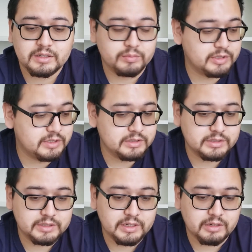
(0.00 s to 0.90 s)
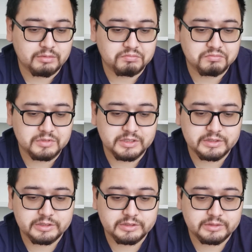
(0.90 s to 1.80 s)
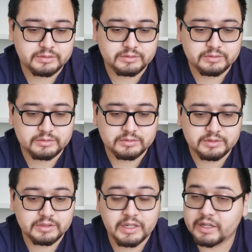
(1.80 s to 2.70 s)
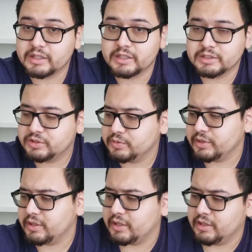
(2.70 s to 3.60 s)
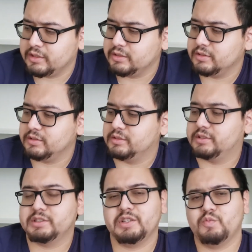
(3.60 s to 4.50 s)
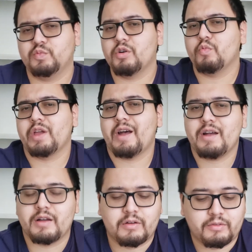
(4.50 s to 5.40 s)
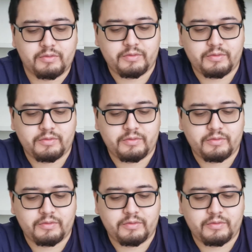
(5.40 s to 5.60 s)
But yeah, let's get into it and see what we have.